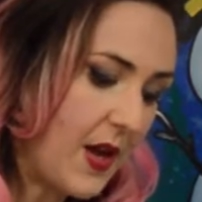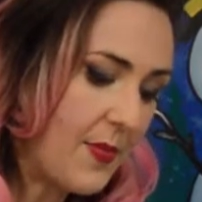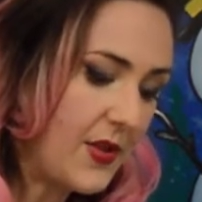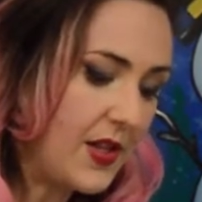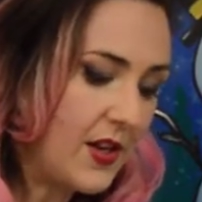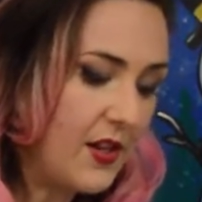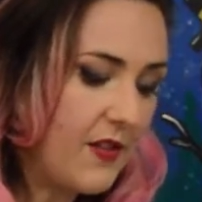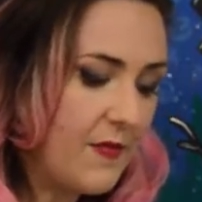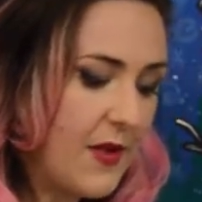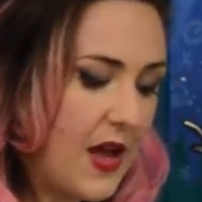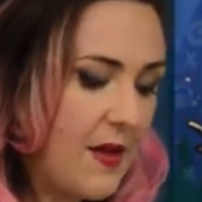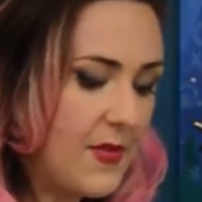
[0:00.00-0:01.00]
up a little of
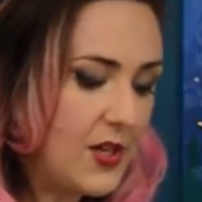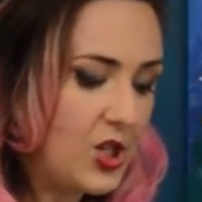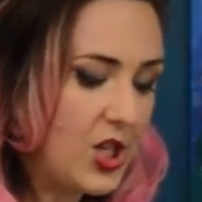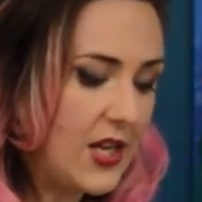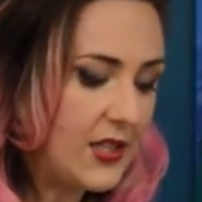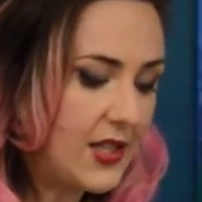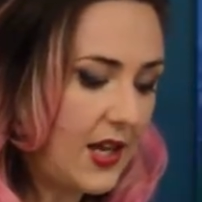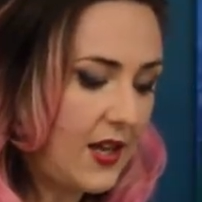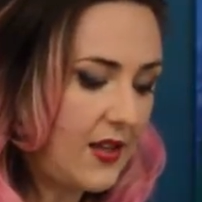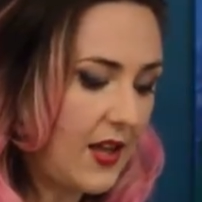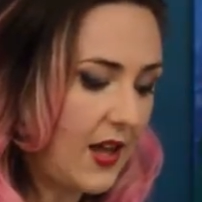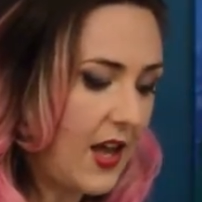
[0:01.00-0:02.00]
my magenta,
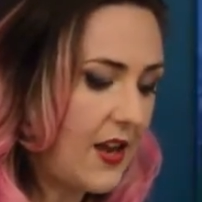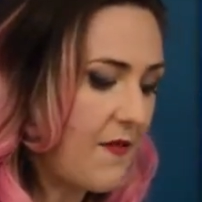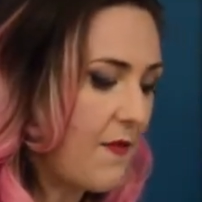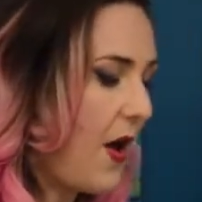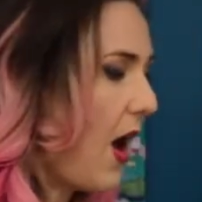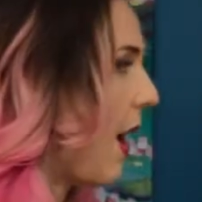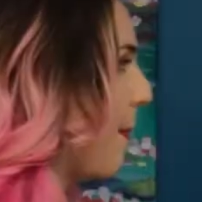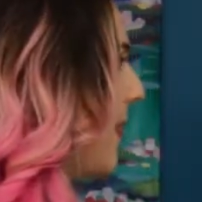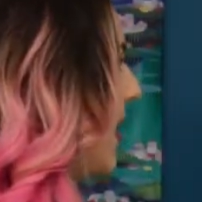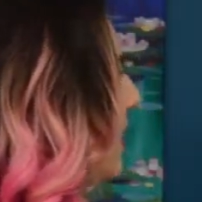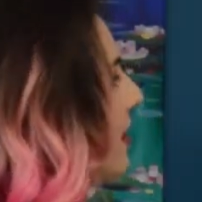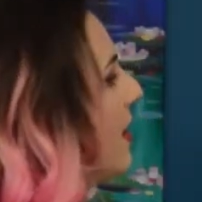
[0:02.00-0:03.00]
that kind of hot pink